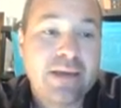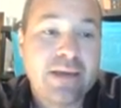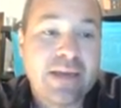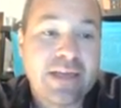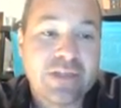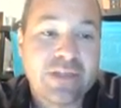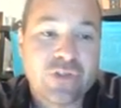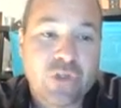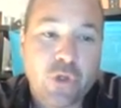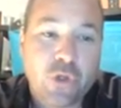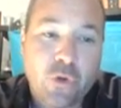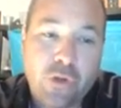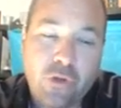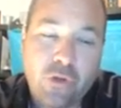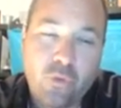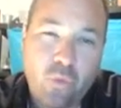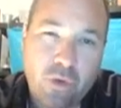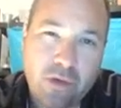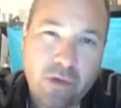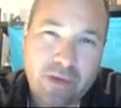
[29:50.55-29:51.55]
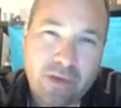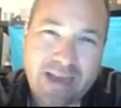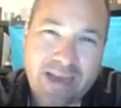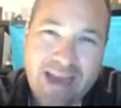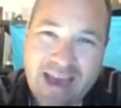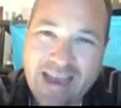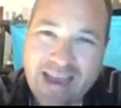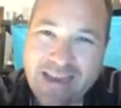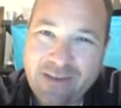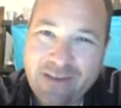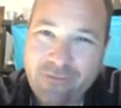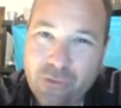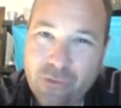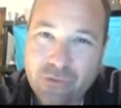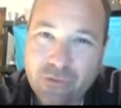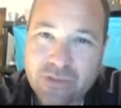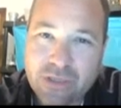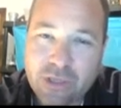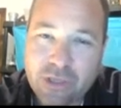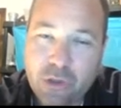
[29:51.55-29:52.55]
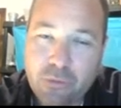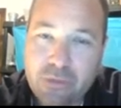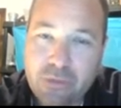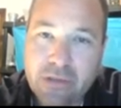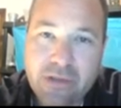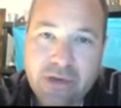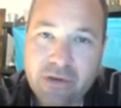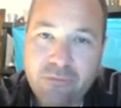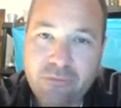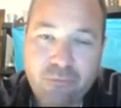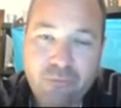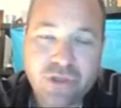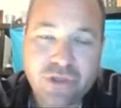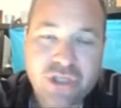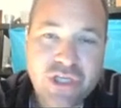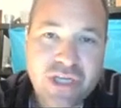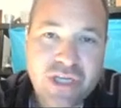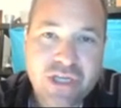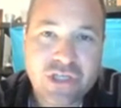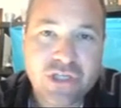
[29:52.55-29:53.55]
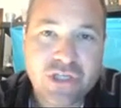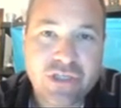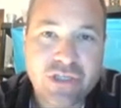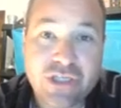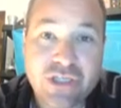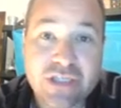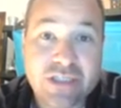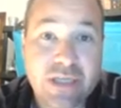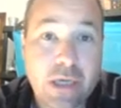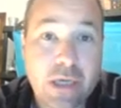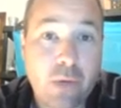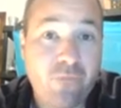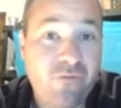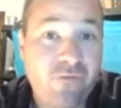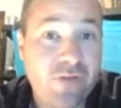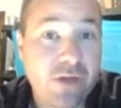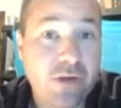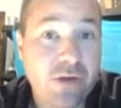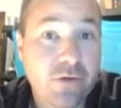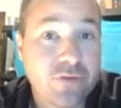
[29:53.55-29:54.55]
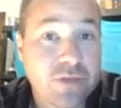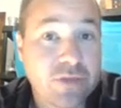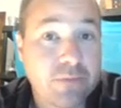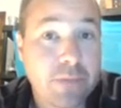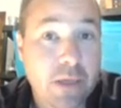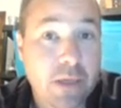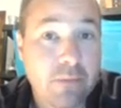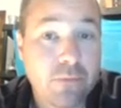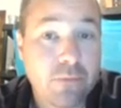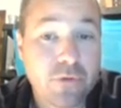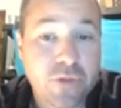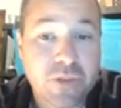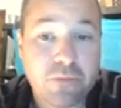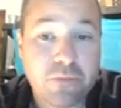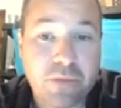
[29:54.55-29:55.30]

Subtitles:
And so you will kind of use accumulated depreciation just to help figure some numbers,